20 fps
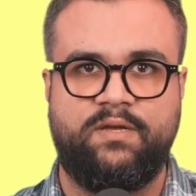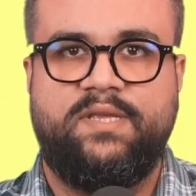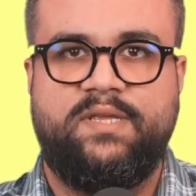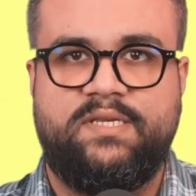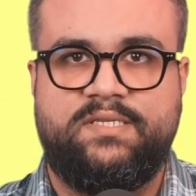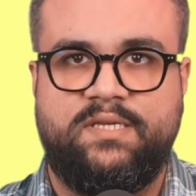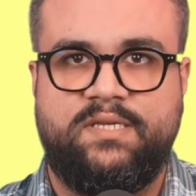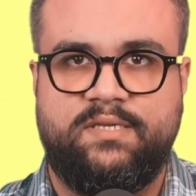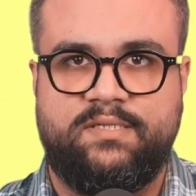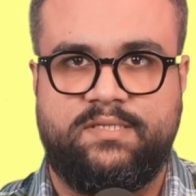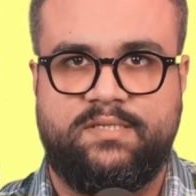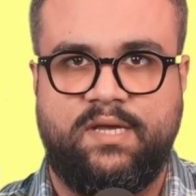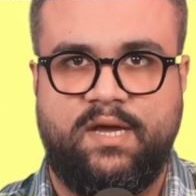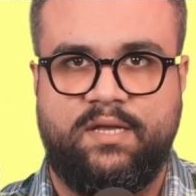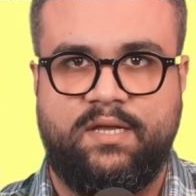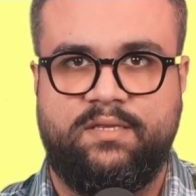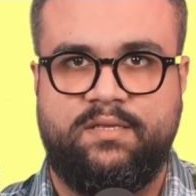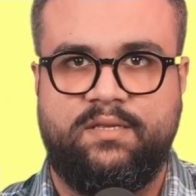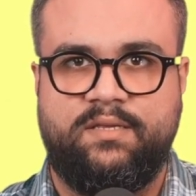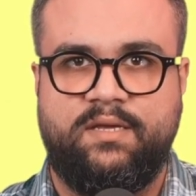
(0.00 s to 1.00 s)
This
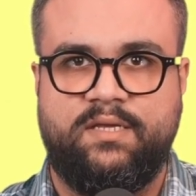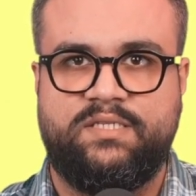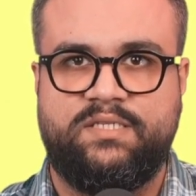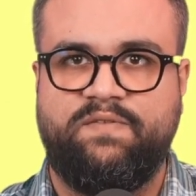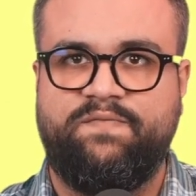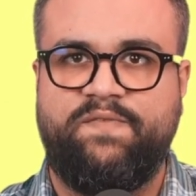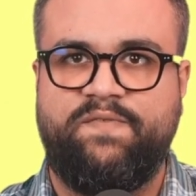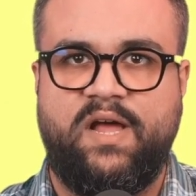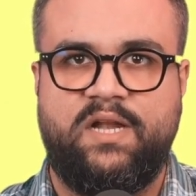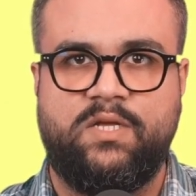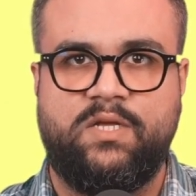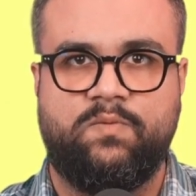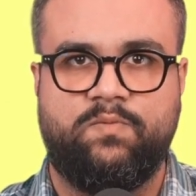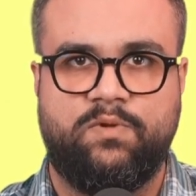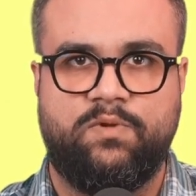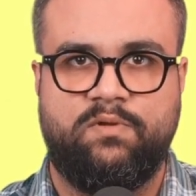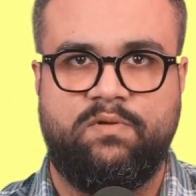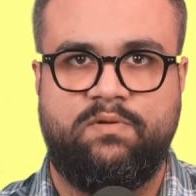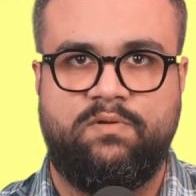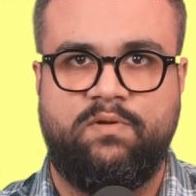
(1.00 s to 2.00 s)
insight is
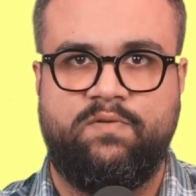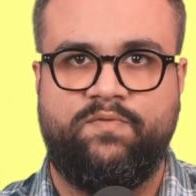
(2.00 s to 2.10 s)
invaluable